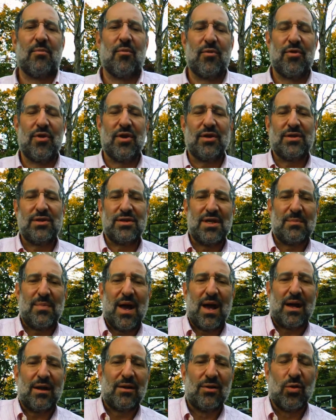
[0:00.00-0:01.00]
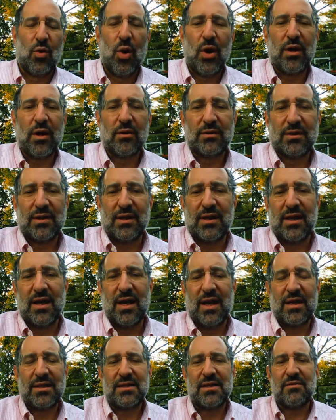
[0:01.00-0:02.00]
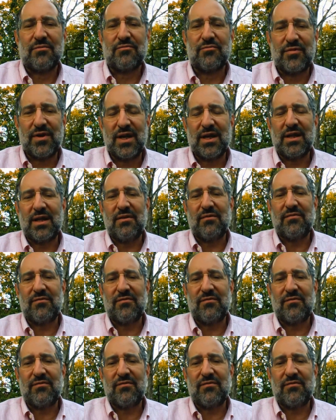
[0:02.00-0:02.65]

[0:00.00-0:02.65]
This is about loyalty, and it's a really